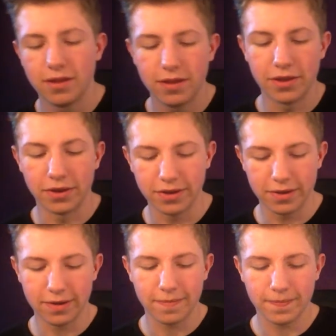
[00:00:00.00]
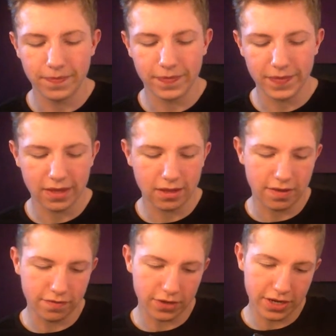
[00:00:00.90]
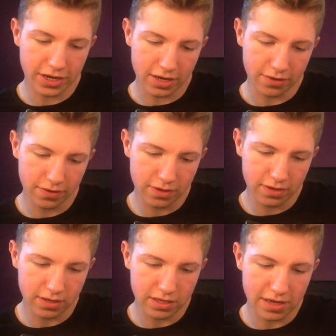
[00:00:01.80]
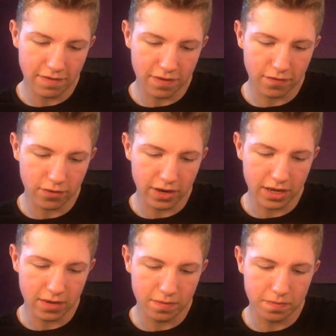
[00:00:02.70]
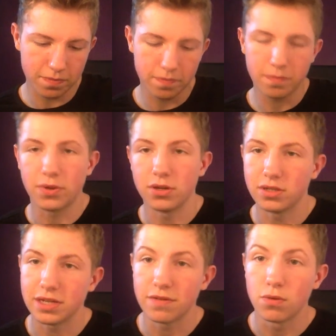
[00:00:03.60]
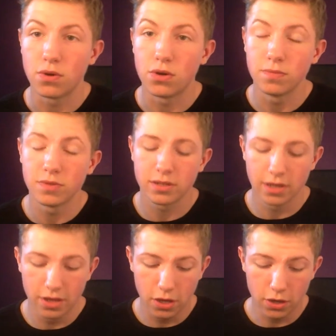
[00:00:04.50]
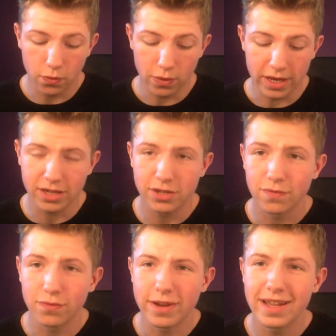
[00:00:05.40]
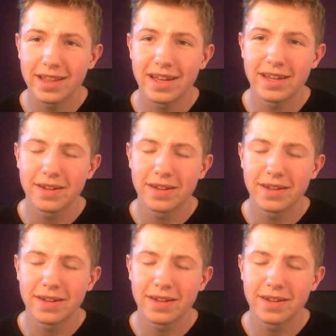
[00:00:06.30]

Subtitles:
and I've got it on 73.0 ohms, which really